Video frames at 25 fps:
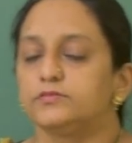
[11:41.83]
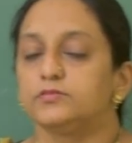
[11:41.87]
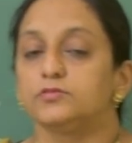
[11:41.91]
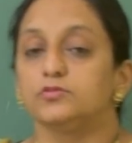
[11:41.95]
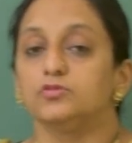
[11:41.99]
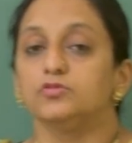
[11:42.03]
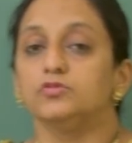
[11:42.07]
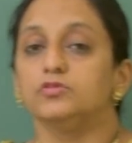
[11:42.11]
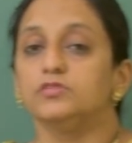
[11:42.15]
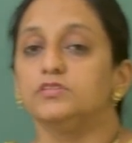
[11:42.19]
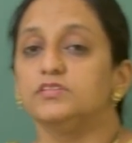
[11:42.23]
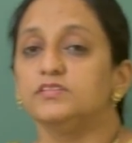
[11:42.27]

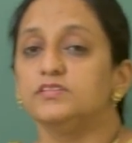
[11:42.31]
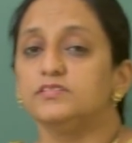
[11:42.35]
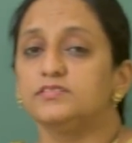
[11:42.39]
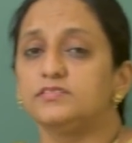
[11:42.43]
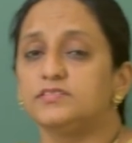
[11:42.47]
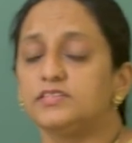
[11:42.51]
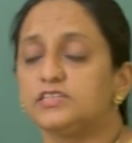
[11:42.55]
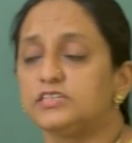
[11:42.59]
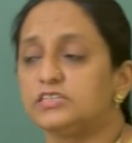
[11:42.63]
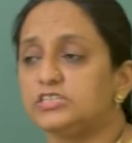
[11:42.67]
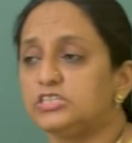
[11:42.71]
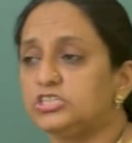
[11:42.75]
So
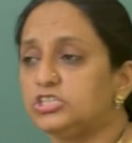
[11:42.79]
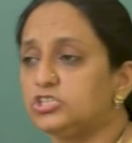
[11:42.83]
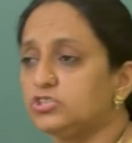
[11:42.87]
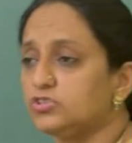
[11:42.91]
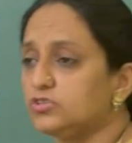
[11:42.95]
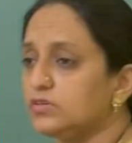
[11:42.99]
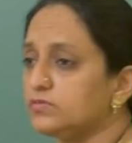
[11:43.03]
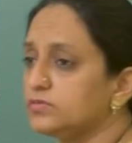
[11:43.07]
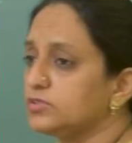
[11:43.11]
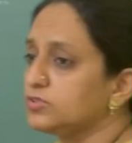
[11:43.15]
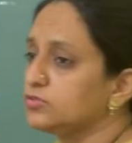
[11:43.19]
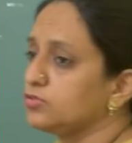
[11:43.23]
this
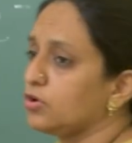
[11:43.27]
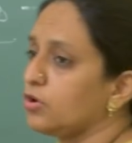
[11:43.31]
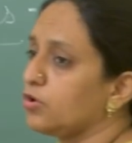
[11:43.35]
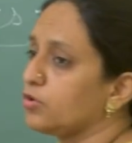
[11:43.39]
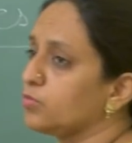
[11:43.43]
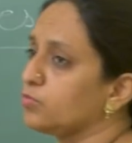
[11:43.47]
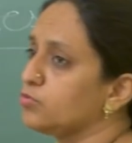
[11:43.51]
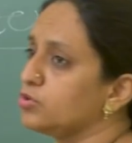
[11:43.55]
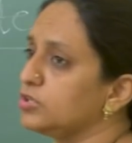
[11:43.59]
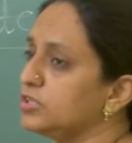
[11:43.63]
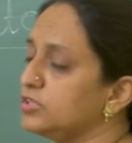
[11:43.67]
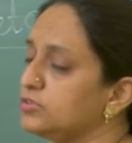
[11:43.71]
secretion of this
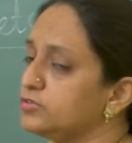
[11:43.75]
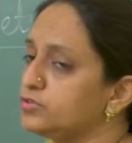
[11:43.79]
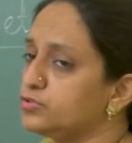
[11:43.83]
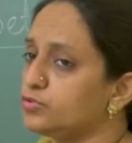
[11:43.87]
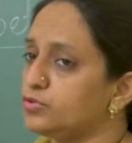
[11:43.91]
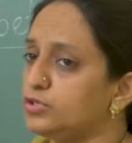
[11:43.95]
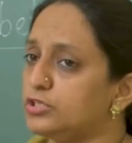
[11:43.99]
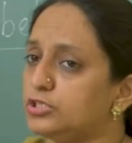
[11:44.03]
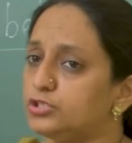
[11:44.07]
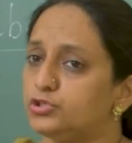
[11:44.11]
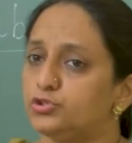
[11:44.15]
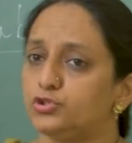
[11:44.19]
hormone
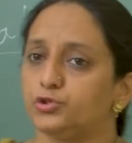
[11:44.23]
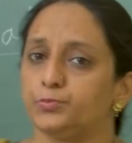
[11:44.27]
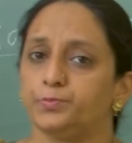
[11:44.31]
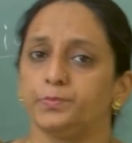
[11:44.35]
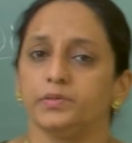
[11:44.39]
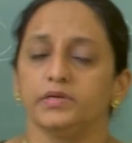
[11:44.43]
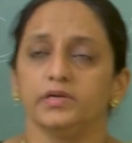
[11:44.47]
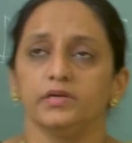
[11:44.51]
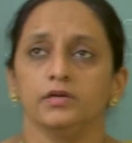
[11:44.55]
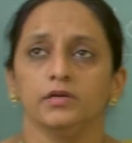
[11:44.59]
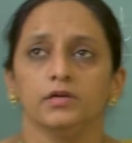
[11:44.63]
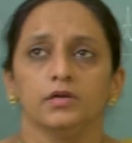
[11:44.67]
insulin
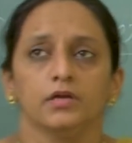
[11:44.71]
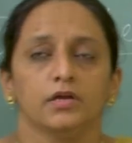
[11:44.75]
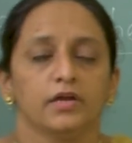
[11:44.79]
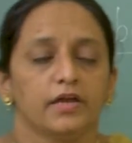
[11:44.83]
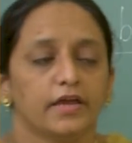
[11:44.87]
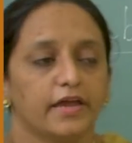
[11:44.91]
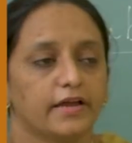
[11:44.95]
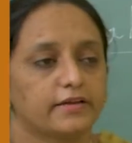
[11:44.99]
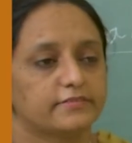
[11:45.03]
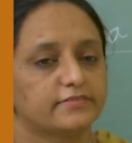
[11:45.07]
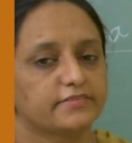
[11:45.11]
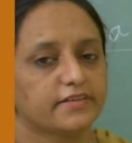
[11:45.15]
should be
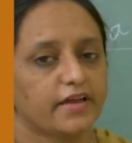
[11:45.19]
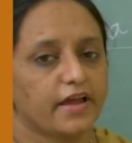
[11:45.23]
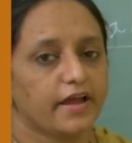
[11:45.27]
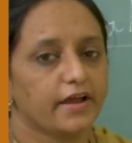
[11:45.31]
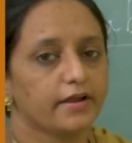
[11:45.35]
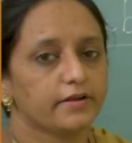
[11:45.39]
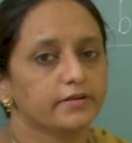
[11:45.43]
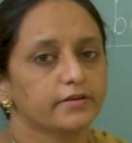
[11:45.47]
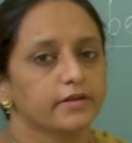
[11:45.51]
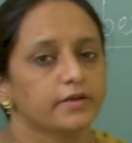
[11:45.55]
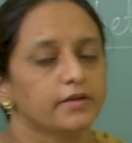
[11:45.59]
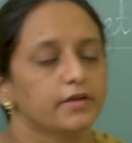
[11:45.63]

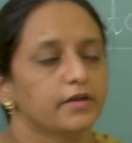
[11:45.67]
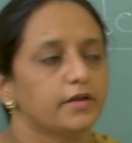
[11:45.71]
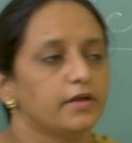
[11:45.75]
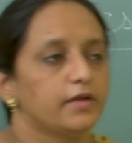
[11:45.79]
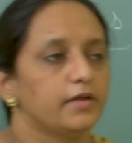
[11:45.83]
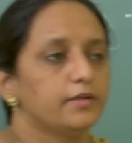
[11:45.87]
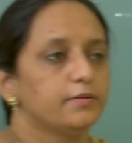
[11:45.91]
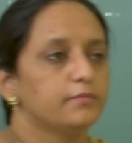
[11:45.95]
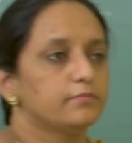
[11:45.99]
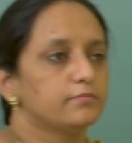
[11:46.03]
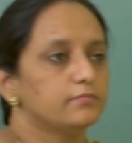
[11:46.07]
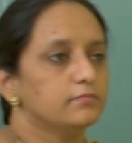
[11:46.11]

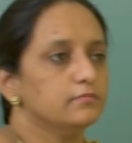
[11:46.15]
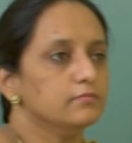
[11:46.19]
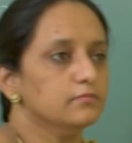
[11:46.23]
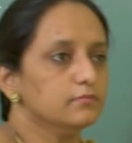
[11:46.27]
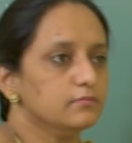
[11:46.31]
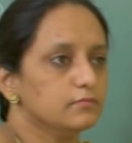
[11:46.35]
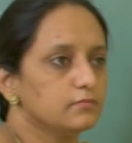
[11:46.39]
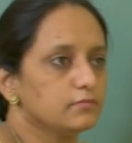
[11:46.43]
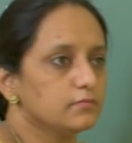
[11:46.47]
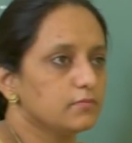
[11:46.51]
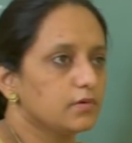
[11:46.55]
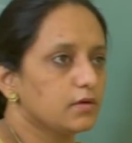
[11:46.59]
exact
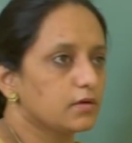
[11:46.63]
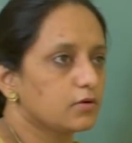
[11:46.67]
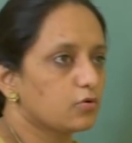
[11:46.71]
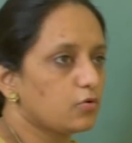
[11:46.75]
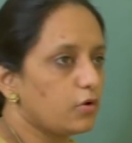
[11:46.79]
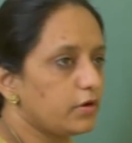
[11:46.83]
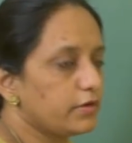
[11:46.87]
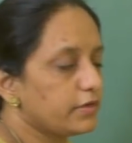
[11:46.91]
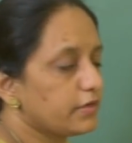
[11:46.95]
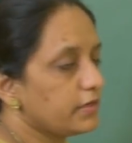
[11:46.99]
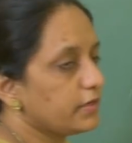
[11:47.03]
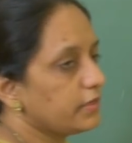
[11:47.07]
in
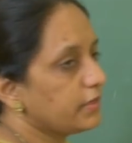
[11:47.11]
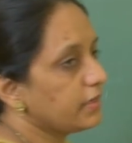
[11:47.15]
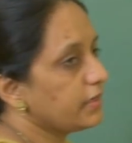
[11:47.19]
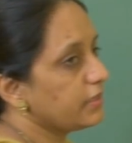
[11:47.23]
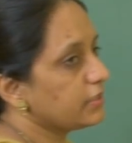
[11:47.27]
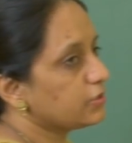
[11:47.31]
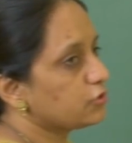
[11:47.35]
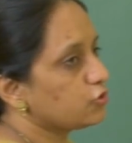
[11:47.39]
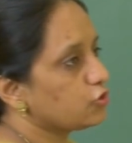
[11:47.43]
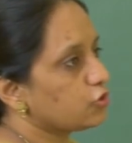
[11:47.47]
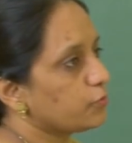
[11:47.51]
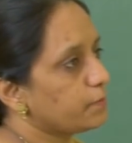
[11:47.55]
quantity.
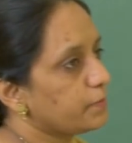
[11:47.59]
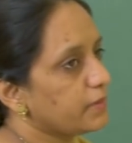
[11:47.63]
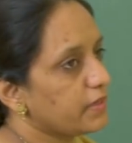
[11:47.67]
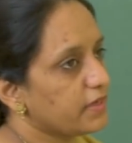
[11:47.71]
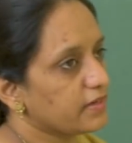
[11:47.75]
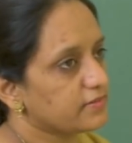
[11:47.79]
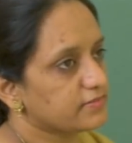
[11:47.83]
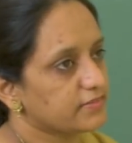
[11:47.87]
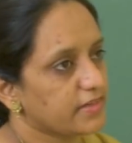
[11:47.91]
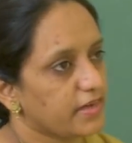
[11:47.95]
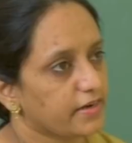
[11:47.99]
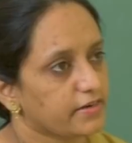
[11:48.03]
It should be
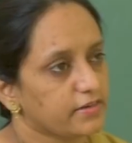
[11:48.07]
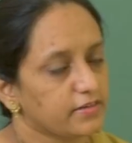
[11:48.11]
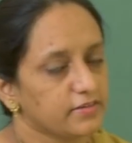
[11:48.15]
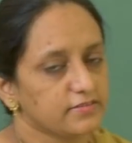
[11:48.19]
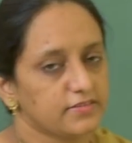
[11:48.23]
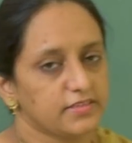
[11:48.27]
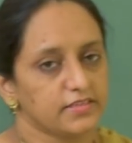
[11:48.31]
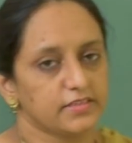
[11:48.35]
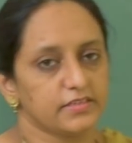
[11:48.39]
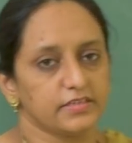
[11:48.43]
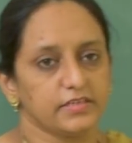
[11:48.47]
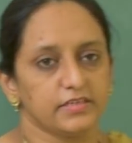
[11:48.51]
exactly
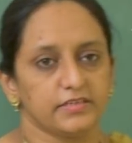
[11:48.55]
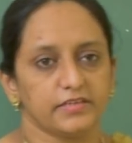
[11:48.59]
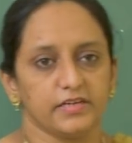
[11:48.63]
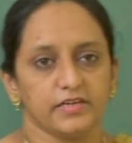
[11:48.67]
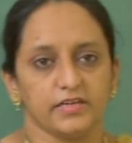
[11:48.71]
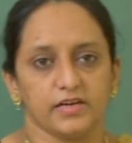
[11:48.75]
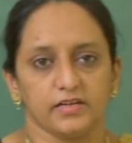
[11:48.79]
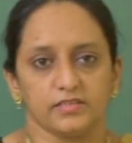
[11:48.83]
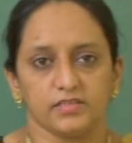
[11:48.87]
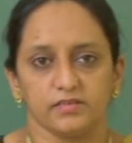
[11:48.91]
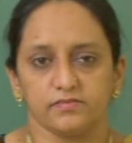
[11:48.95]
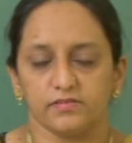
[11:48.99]

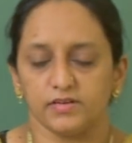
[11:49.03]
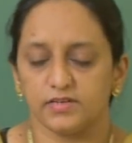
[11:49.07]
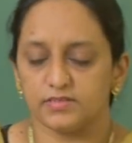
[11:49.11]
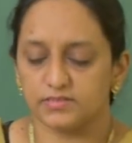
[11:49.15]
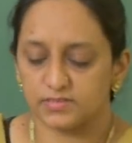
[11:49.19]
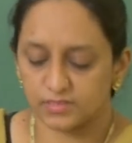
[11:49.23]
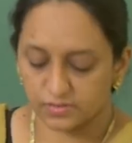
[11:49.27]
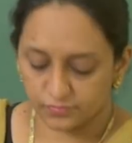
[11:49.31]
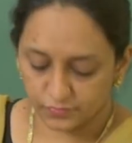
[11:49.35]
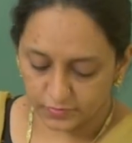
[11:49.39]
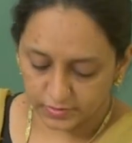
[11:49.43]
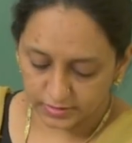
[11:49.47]
secreted.
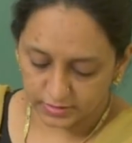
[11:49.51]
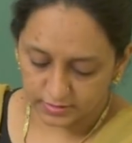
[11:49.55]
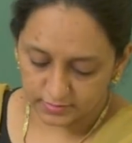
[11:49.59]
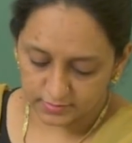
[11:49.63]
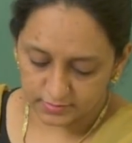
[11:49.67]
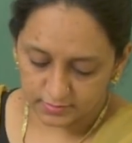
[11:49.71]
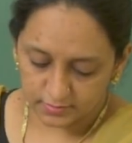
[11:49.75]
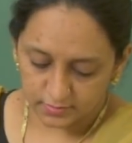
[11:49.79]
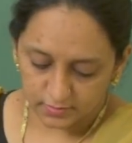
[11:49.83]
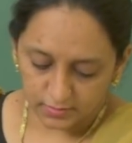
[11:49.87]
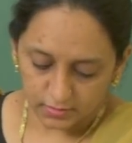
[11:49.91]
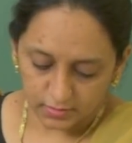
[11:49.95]
Otherwise, if it
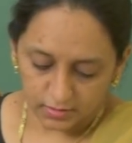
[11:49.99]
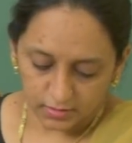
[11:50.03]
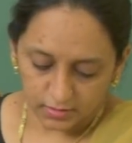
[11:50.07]
is